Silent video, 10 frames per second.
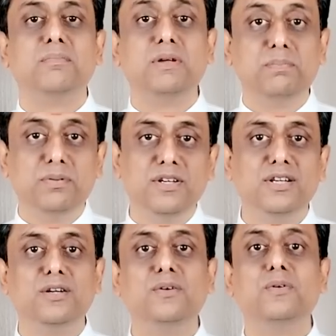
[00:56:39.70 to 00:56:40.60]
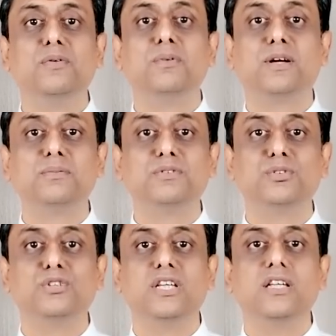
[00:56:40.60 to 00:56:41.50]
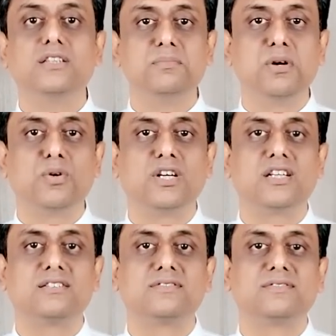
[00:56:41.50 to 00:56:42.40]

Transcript: people, become so serious about it.